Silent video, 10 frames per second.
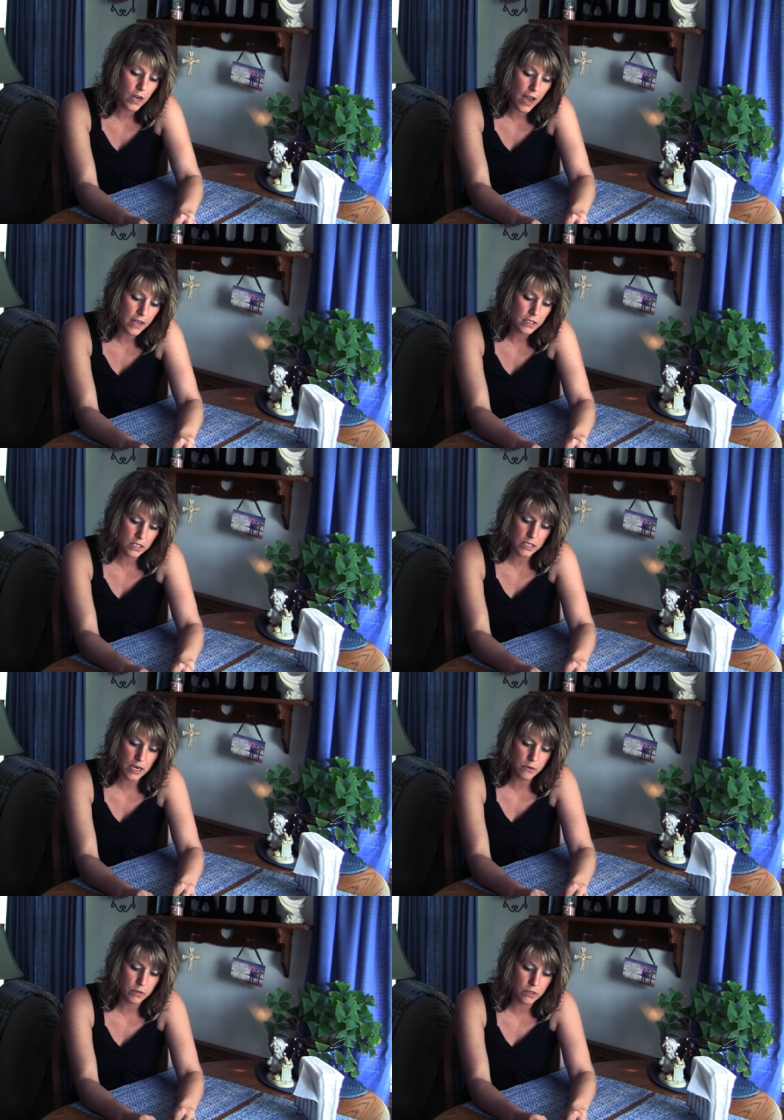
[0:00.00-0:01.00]
God since
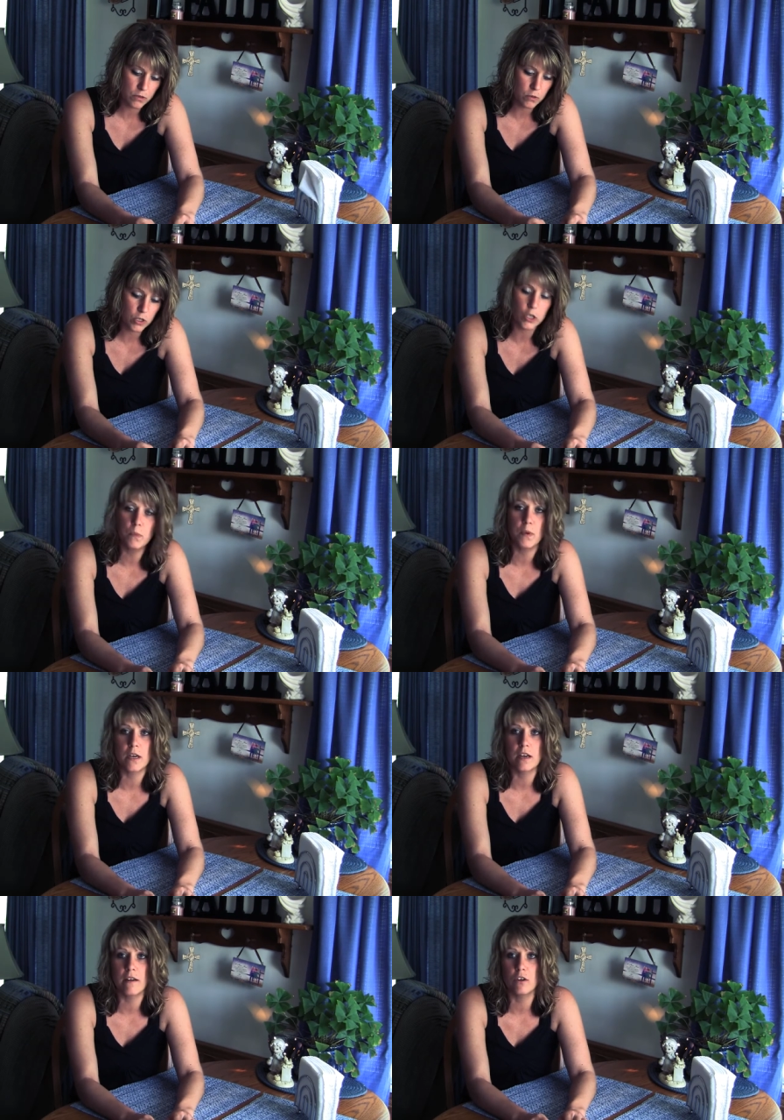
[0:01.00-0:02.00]
I was a little girl, but
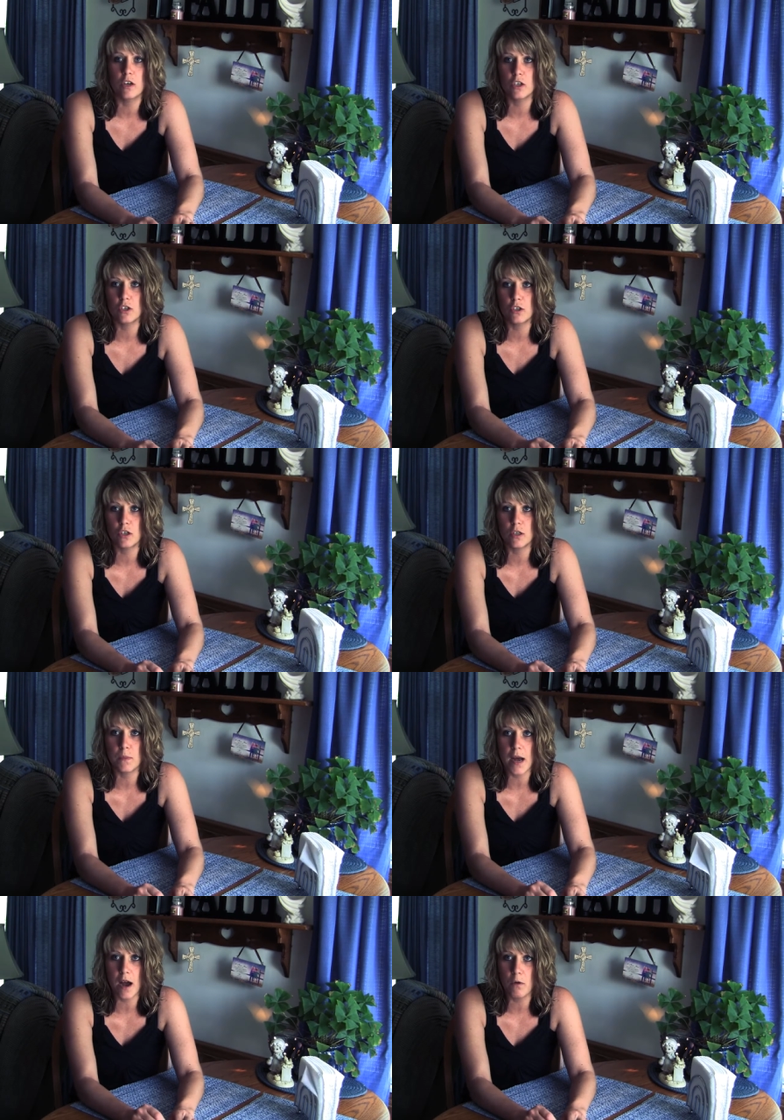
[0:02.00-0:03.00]
I never understood the
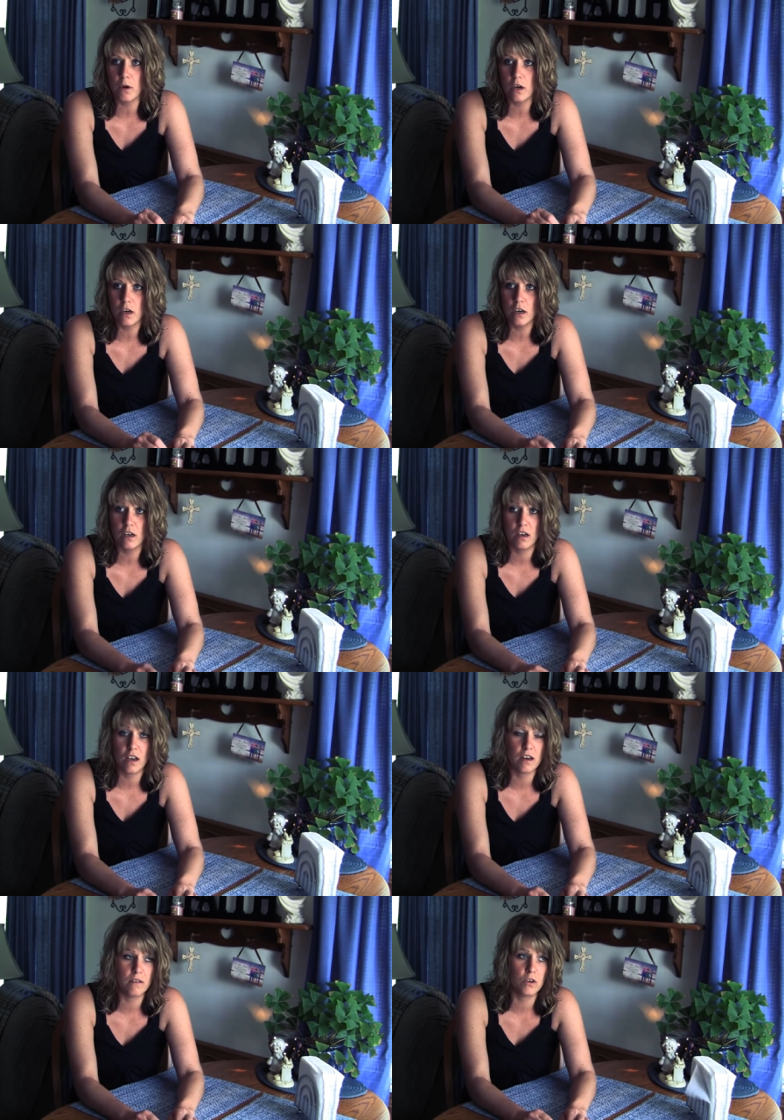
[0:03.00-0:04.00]
power.
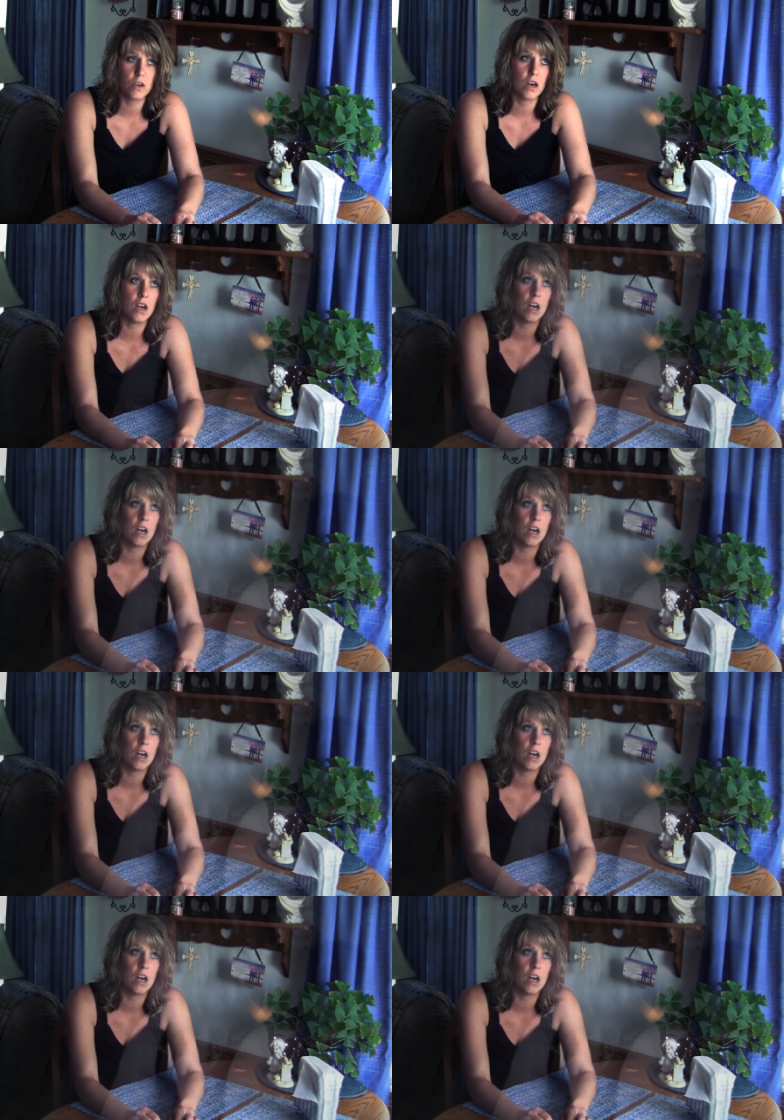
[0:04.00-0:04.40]
I never